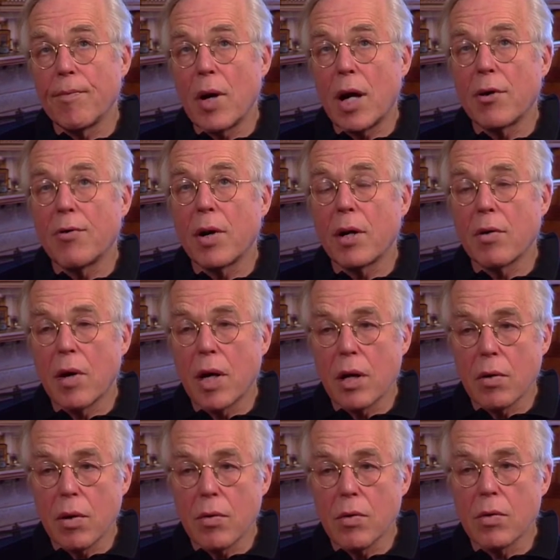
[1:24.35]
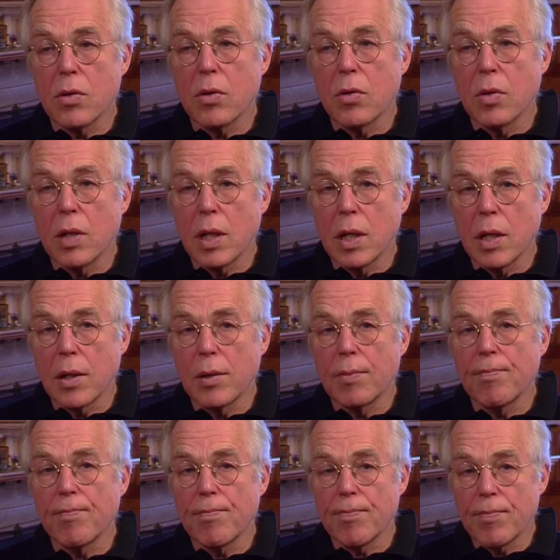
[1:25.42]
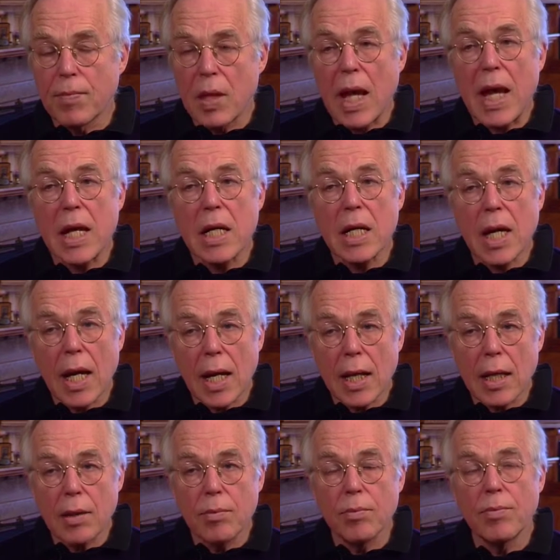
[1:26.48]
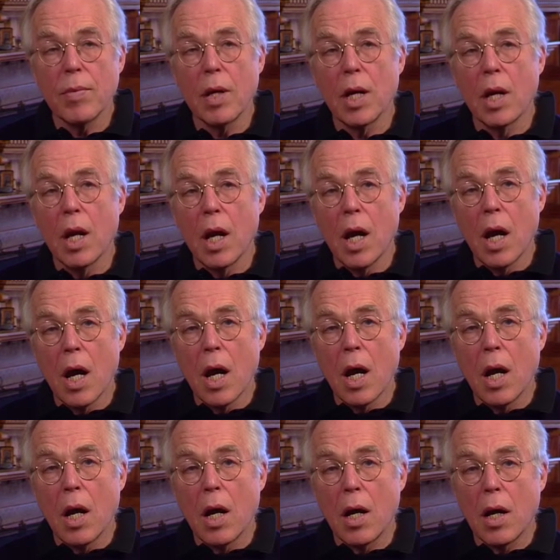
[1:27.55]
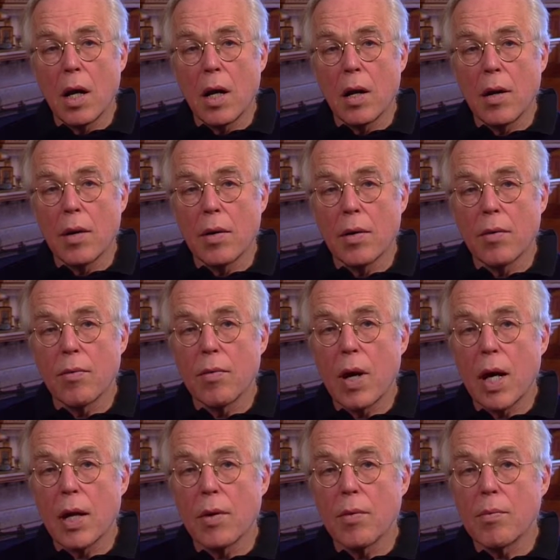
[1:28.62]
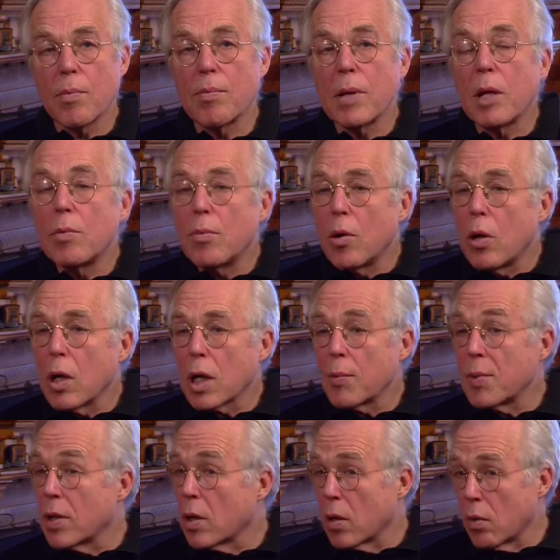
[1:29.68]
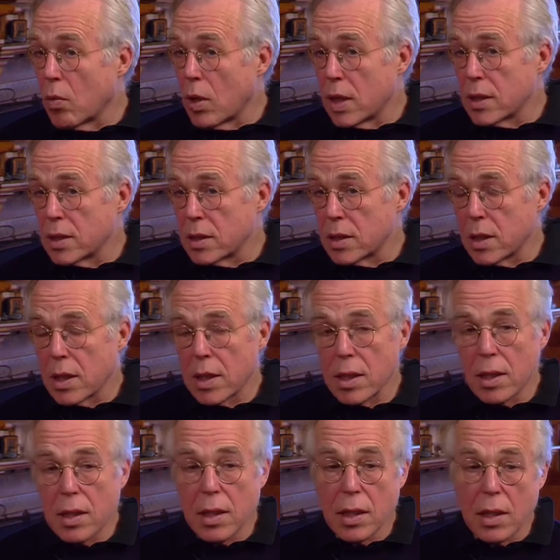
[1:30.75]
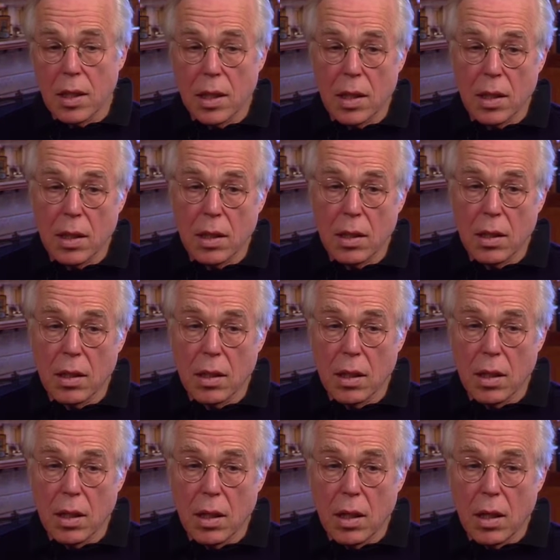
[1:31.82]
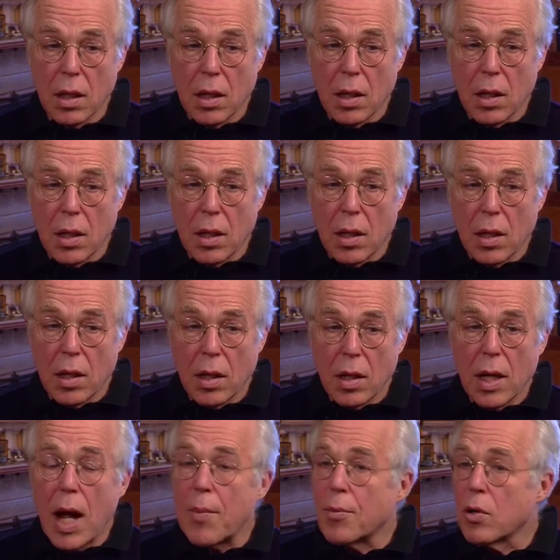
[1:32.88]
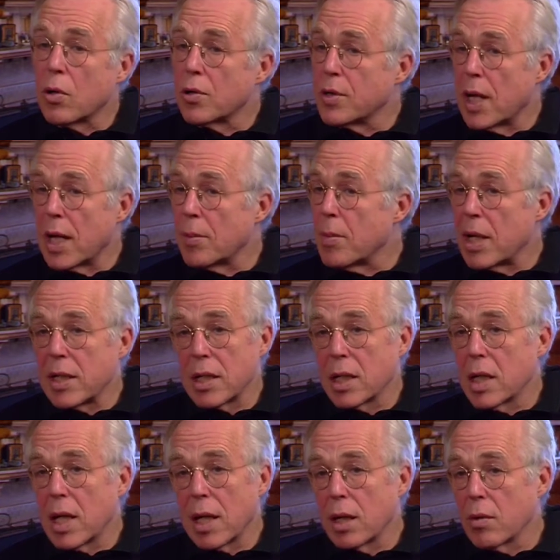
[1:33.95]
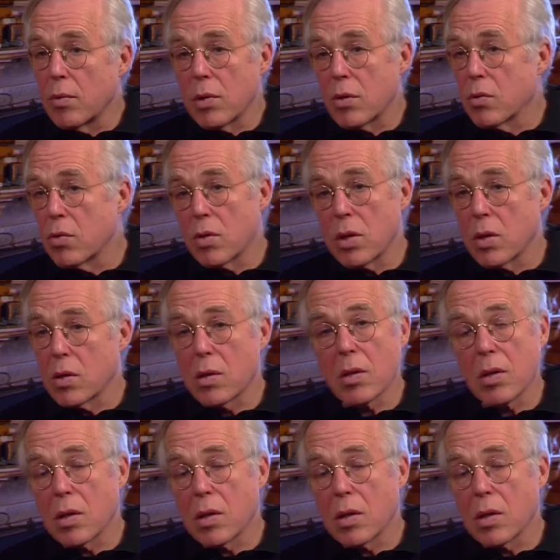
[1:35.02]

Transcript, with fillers: Andre Gregory was doing Endgame, Bill Balkman and Arnold Weinstein did an opera called Dynamite Tonight, which was just